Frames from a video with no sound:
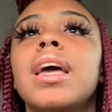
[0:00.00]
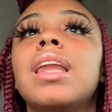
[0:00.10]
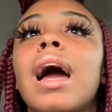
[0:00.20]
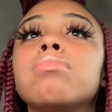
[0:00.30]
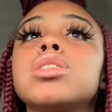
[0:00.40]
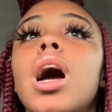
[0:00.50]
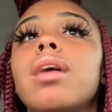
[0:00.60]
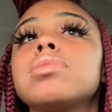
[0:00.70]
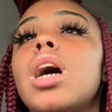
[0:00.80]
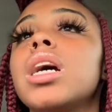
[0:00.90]
He's like, I'm
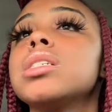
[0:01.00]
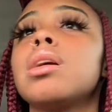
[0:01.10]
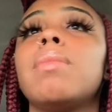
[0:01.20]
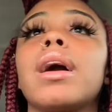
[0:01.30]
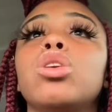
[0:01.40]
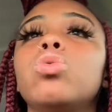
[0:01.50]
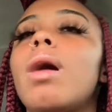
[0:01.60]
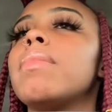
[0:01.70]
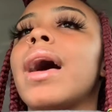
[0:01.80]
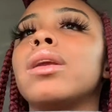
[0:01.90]
sorry, I'm sorry, it's something I could do.
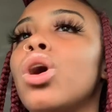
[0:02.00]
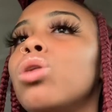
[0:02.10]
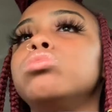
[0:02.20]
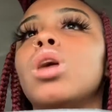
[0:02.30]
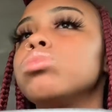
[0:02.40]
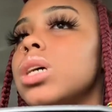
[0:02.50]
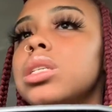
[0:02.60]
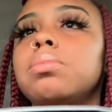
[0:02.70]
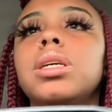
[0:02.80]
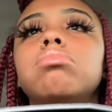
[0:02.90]
I'm like, no, don't
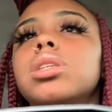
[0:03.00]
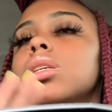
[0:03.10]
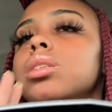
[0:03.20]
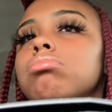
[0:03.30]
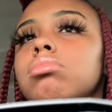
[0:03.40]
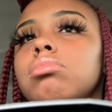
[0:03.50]
touch me, just.